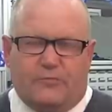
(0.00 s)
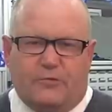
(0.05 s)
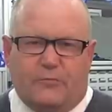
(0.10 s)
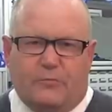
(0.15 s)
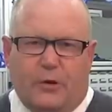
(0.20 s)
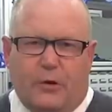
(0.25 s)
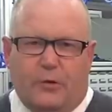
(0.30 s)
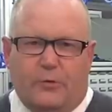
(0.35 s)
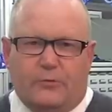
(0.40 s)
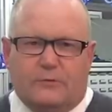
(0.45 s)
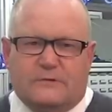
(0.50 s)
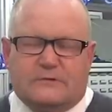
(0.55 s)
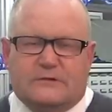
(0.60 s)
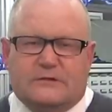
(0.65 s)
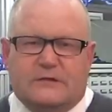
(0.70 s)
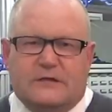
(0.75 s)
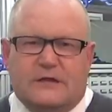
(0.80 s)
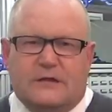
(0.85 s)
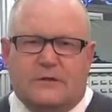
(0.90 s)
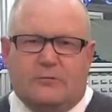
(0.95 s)
of the
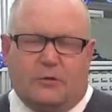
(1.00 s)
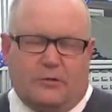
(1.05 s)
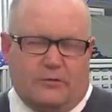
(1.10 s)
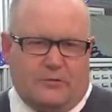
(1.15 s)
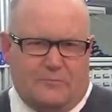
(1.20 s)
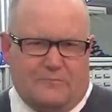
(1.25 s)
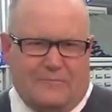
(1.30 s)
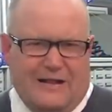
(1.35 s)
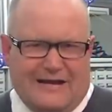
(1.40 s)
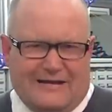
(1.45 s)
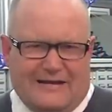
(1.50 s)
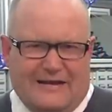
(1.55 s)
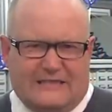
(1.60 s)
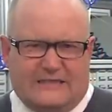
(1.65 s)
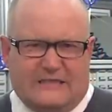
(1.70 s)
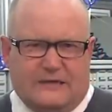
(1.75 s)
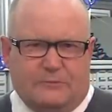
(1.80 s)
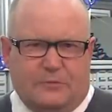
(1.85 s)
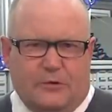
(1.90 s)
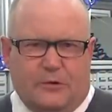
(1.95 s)
poles, one of the
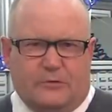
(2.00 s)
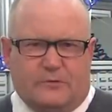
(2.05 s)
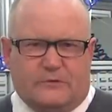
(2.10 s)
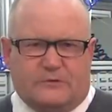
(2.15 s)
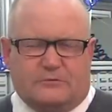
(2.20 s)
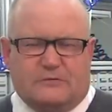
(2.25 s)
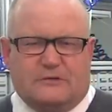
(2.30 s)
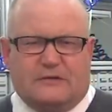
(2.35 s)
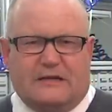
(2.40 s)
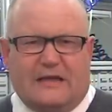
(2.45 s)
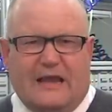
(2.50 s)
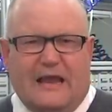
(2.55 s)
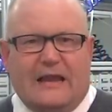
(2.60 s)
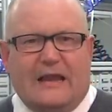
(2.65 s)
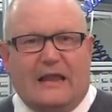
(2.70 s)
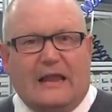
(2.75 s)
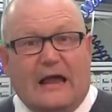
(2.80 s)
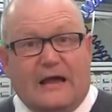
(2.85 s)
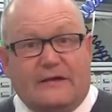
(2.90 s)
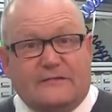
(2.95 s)
magnetic poles, which again
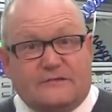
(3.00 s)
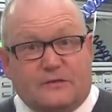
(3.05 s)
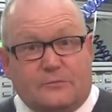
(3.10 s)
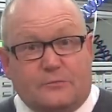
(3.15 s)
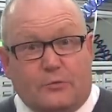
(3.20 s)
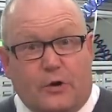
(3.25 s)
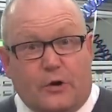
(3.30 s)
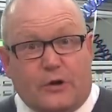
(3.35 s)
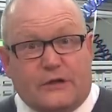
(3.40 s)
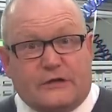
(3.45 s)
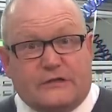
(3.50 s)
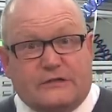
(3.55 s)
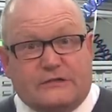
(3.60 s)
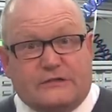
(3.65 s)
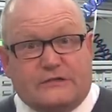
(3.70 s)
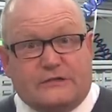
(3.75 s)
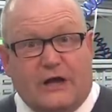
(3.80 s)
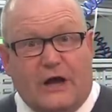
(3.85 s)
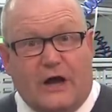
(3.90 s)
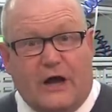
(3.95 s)
allows the product to
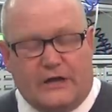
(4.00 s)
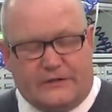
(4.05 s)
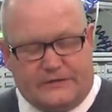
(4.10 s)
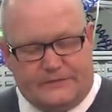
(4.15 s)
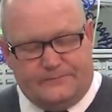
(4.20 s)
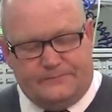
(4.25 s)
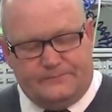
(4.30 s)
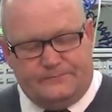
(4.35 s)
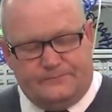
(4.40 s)
start.